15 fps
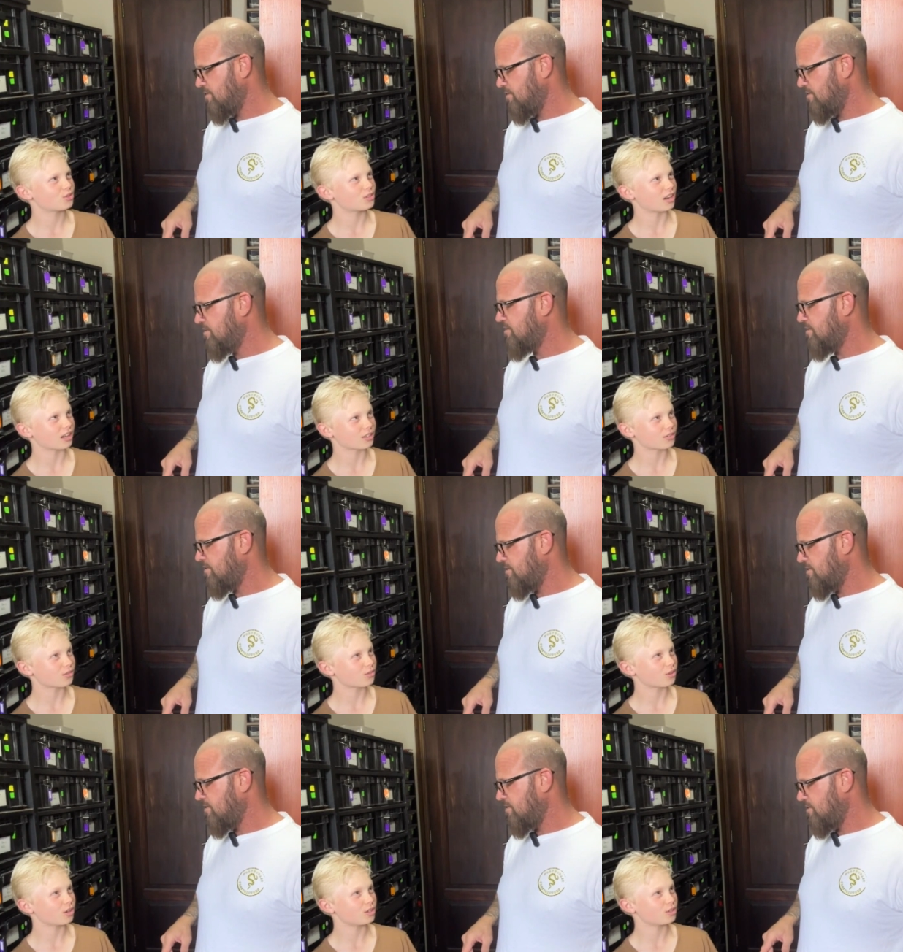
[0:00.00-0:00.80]
Speaker 1: uh,
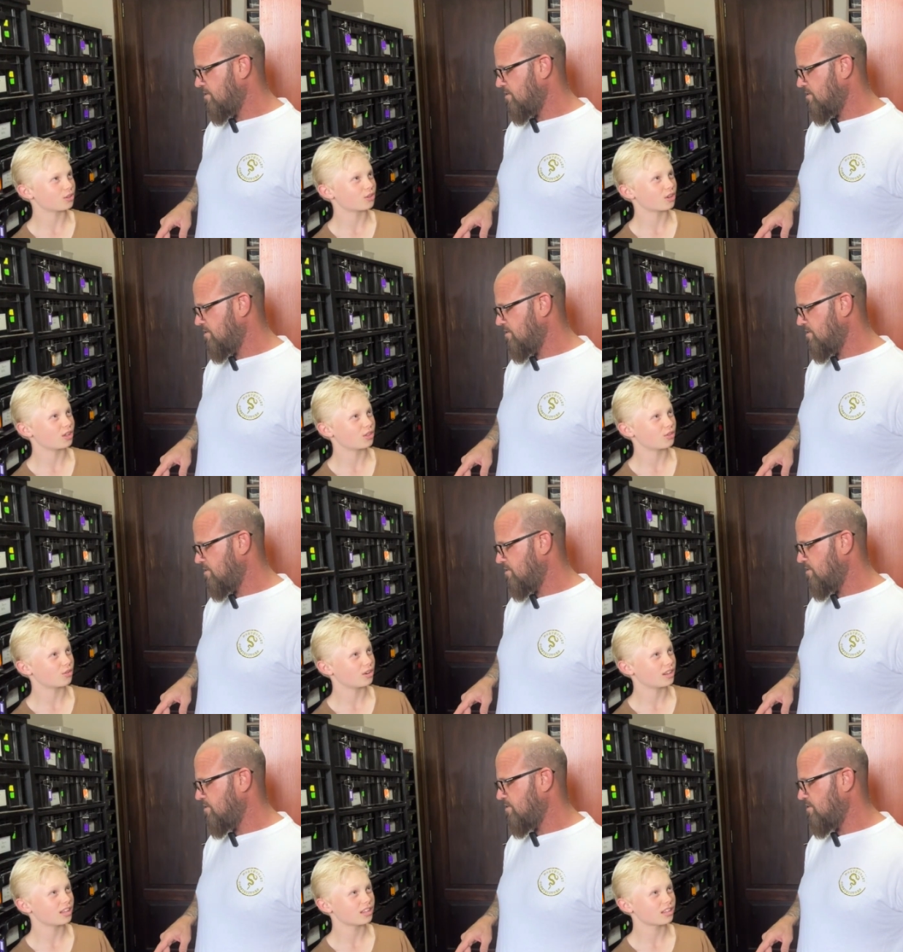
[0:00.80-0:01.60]
30
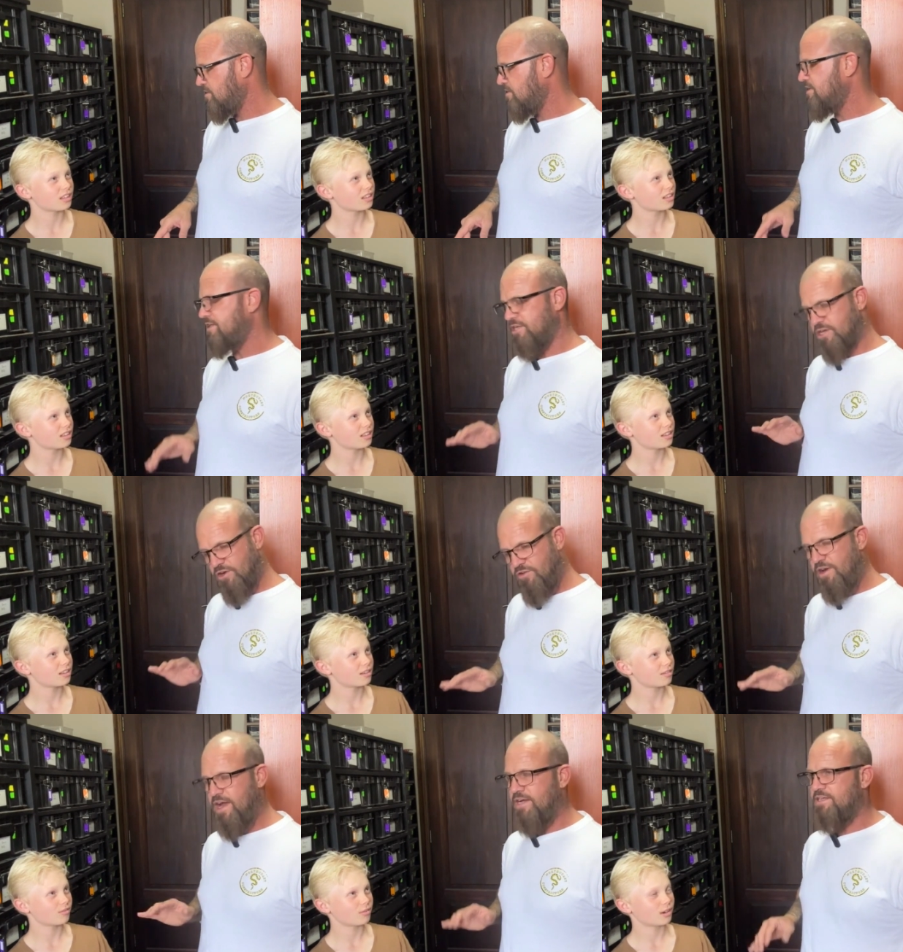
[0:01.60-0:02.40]
33.
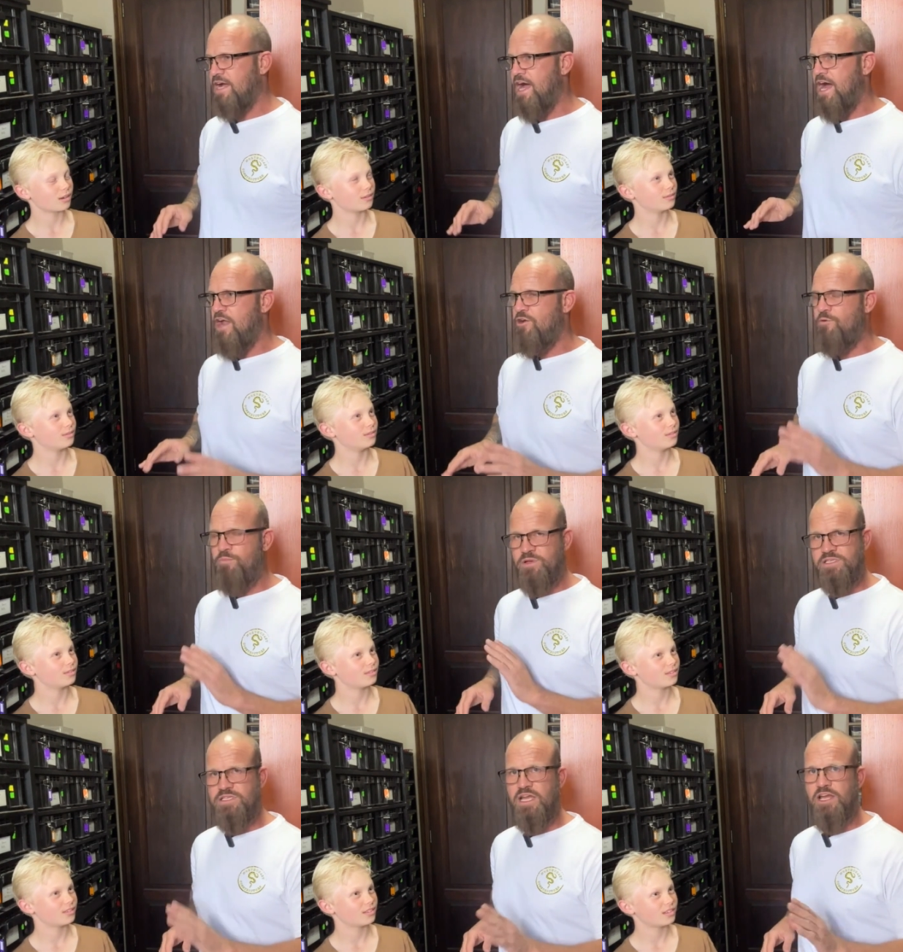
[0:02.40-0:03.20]
Speaker 2: Correct.
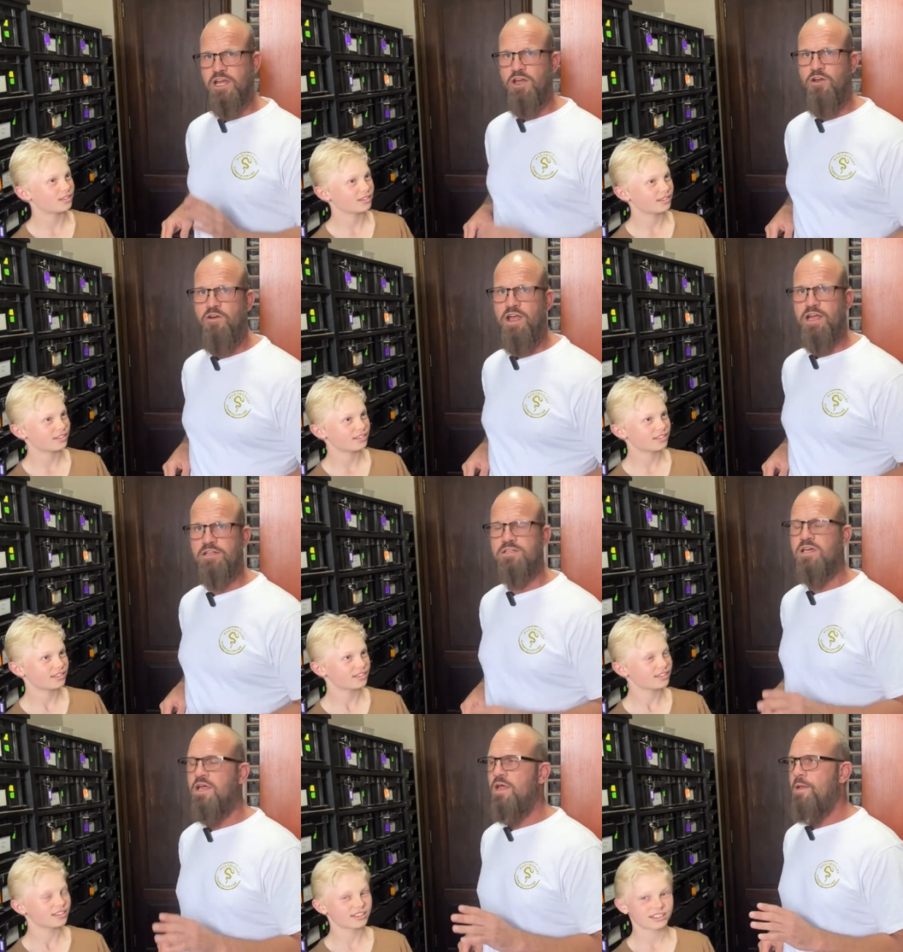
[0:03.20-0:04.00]
100%
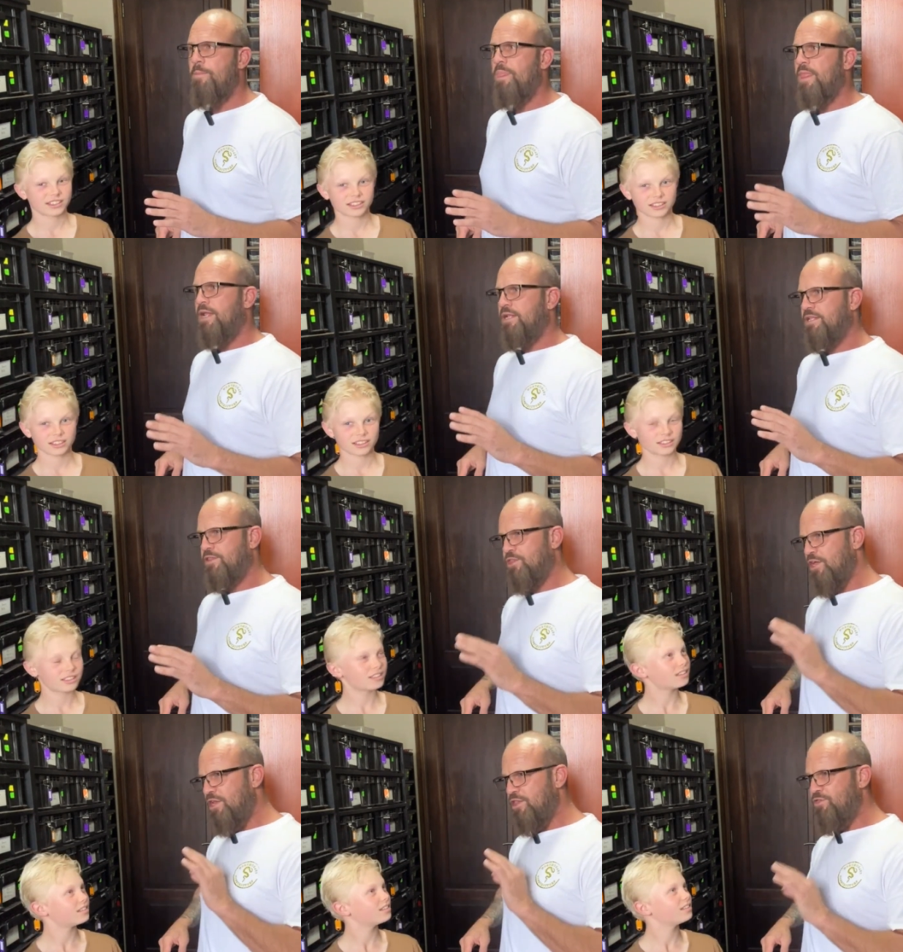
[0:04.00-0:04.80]
correct.
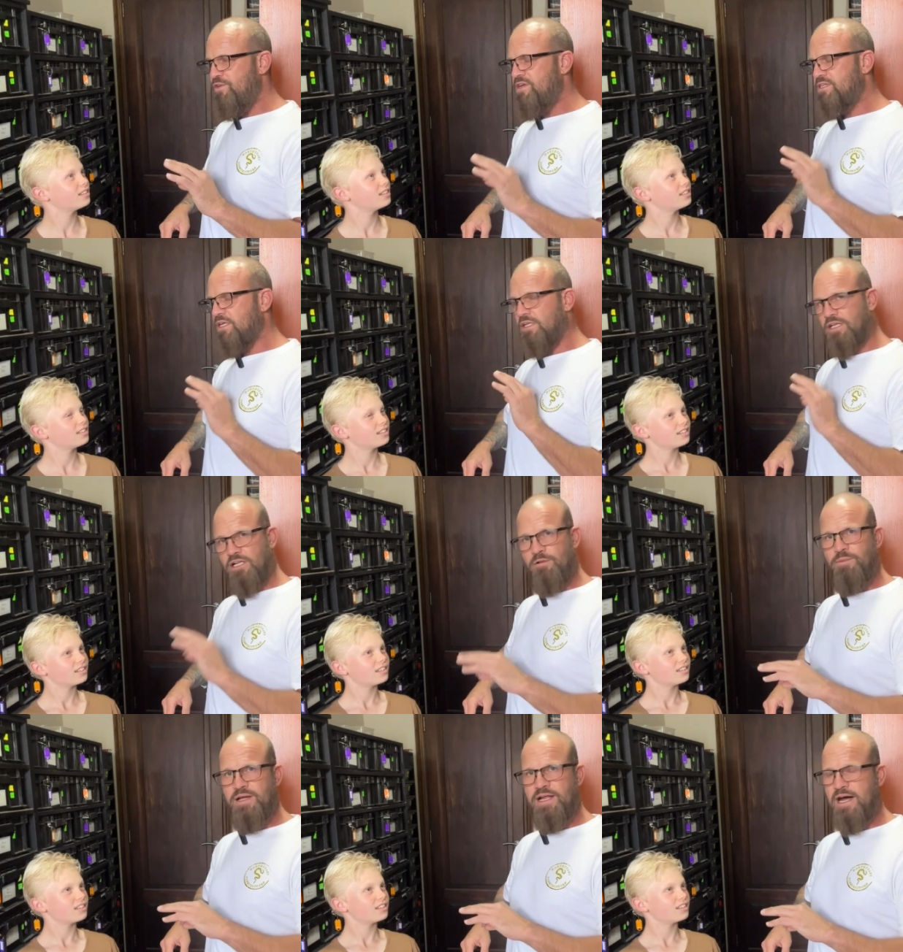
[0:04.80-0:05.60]
33 is a
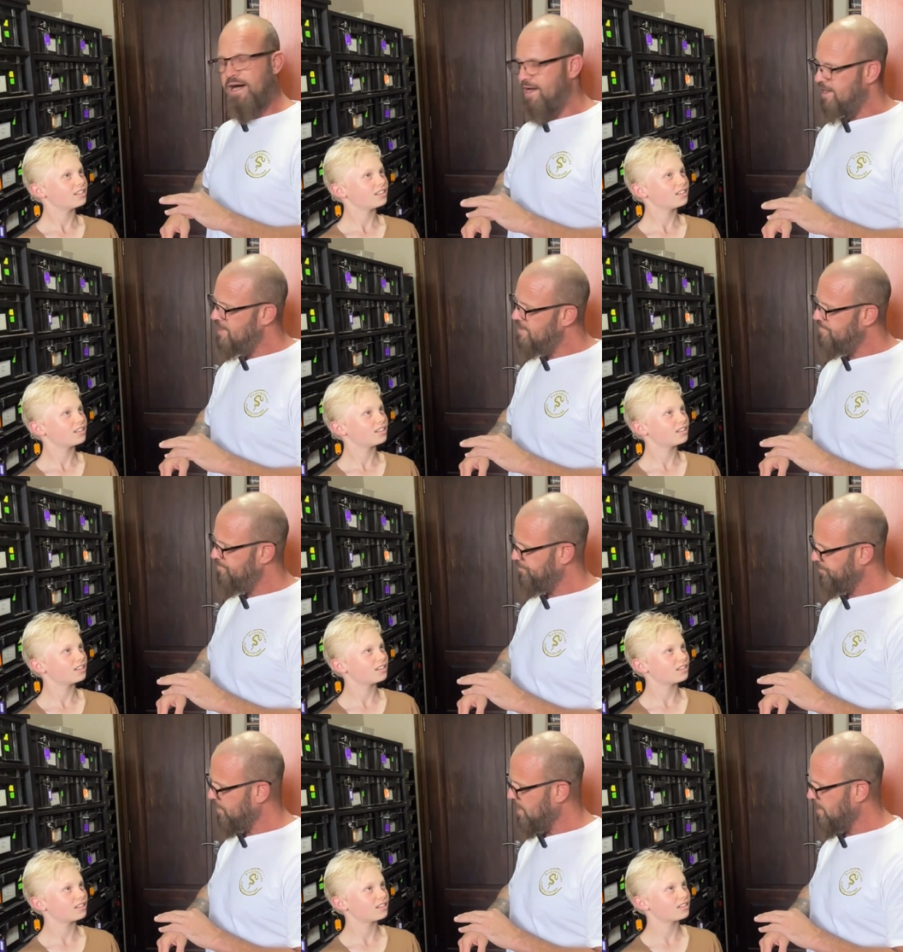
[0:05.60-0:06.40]
little bit high,
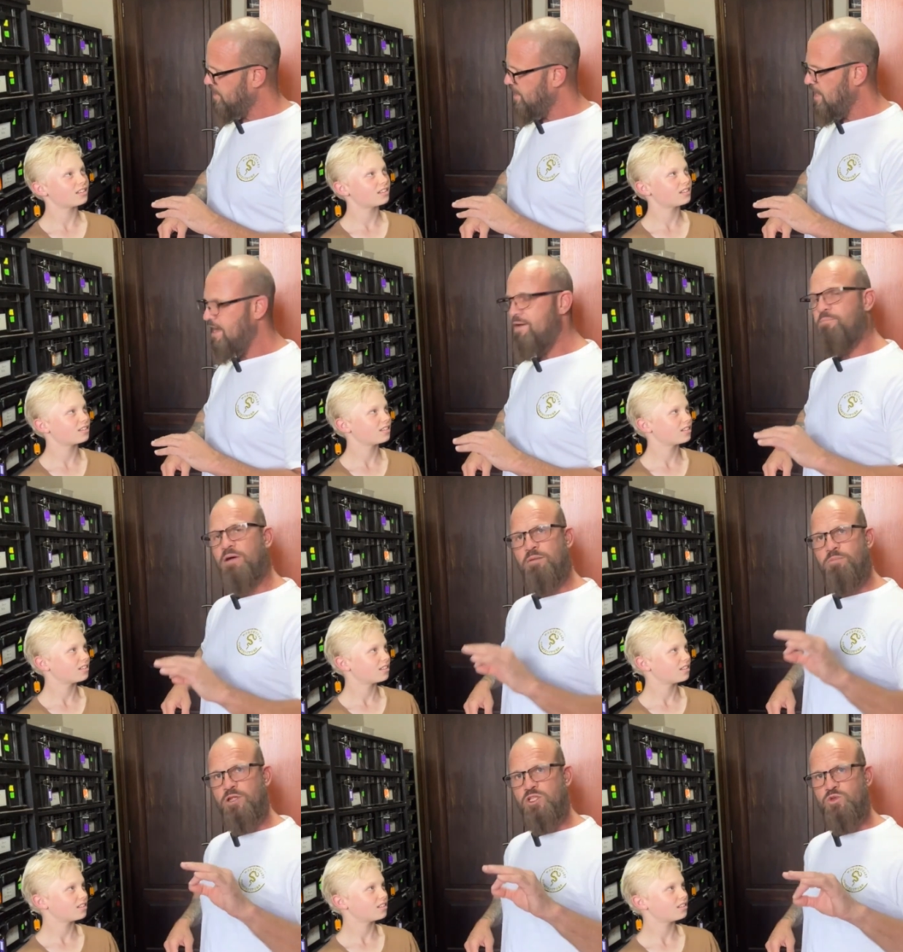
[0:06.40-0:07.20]
okay,
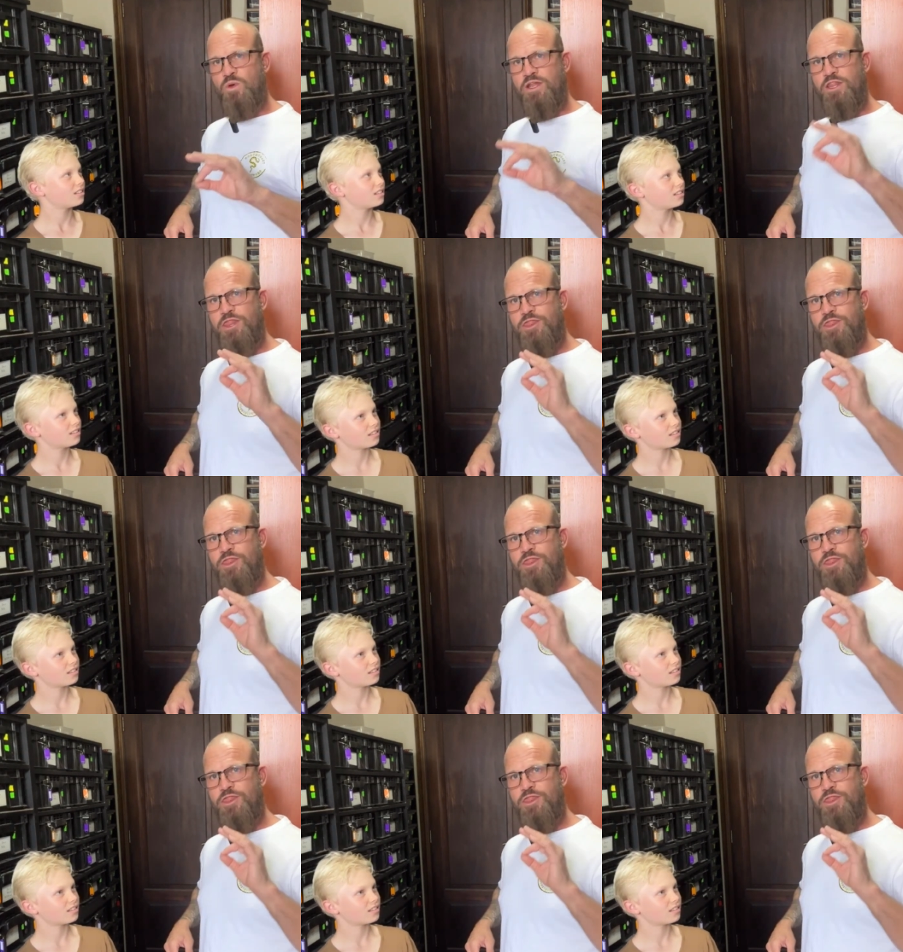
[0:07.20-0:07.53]
but between